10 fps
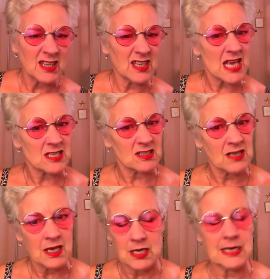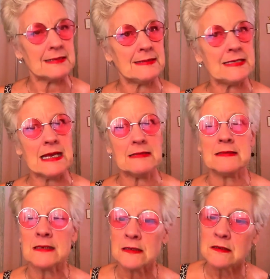"Yes, he
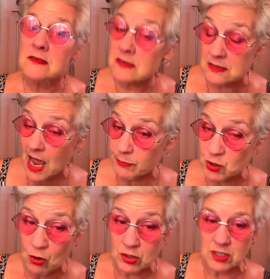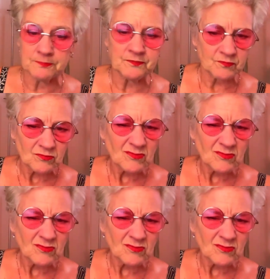did," snapped Ogden.